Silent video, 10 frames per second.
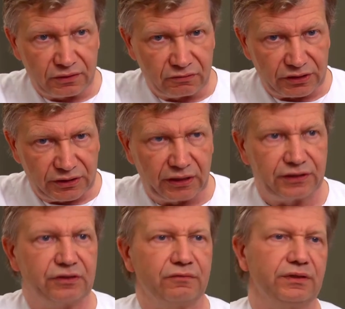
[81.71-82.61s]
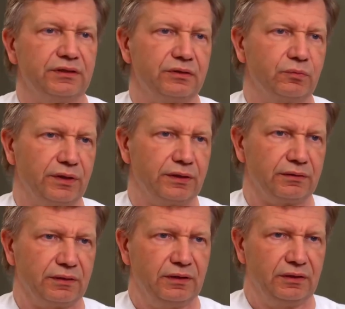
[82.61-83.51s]
results of this
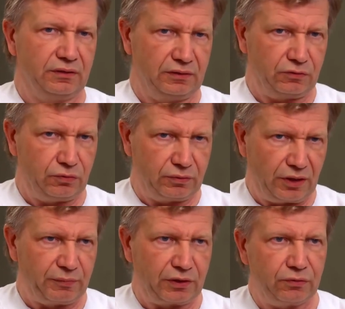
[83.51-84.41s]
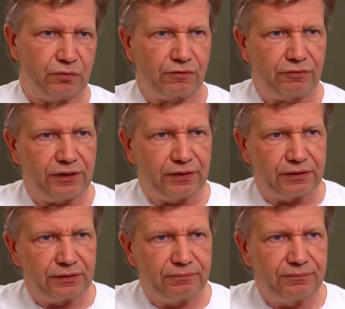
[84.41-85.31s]
within the coming 2 or 3
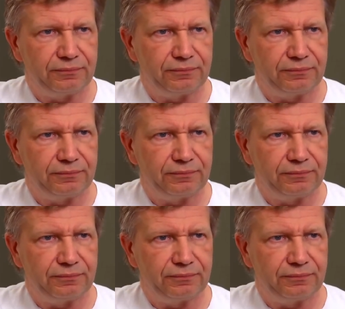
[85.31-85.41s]
years.